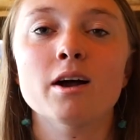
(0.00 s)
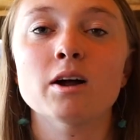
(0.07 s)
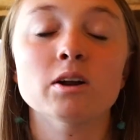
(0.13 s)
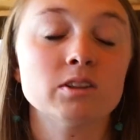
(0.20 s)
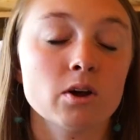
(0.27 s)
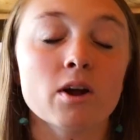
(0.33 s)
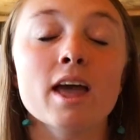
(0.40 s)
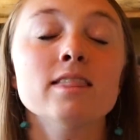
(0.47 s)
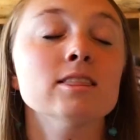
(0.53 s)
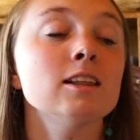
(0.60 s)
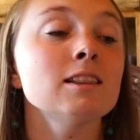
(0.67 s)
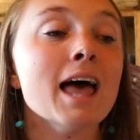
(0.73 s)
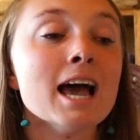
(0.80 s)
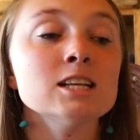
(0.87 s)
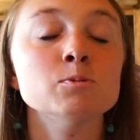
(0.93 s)
uh, uh, and the
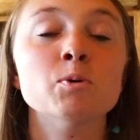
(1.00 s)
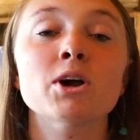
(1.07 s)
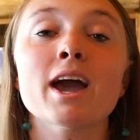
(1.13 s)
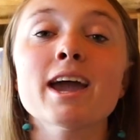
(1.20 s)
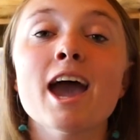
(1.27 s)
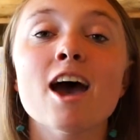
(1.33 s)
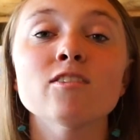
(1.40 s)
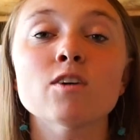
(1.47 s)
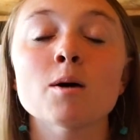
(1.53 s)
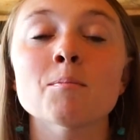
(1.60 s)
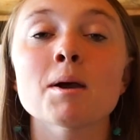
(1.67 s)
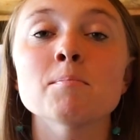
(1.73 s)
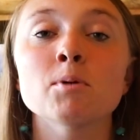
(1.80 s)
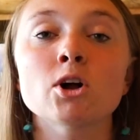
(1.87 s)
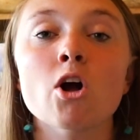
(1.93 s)
last book I have on
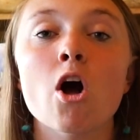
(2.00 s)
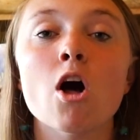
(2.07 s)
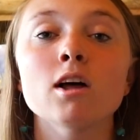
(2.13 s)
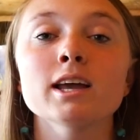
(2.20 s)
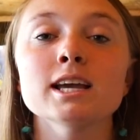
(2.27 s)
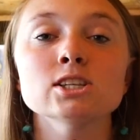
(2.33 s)
my book haul